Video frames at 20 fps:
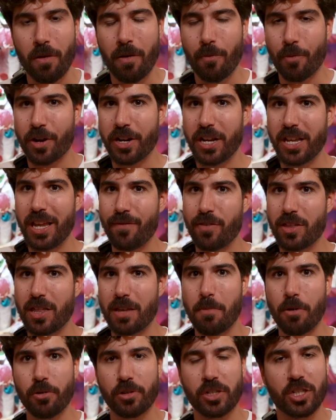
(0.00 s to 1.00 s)
We're gonna give you the
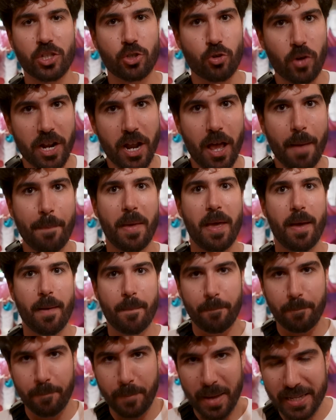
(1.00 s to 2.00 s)
most straight up,
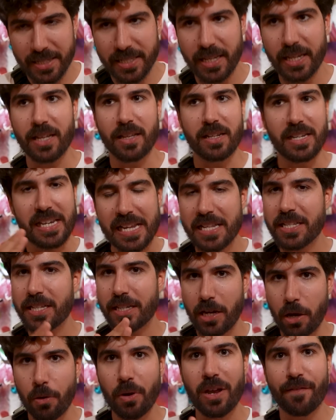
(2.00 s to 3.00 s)
basic
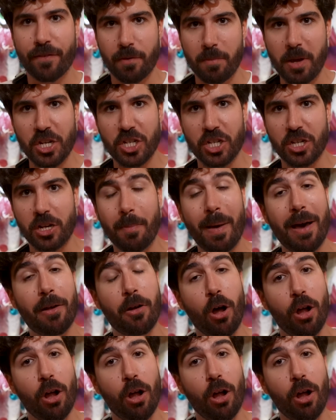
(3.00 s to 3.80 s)
need-to-know information about